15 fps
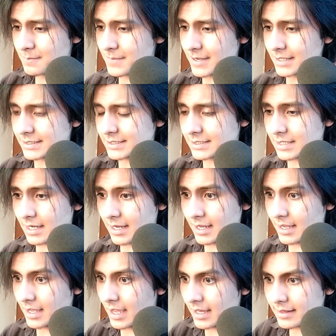but
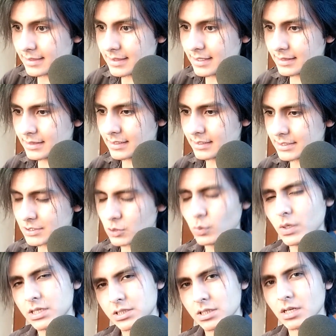I think there's
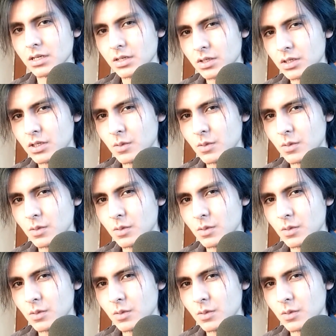reason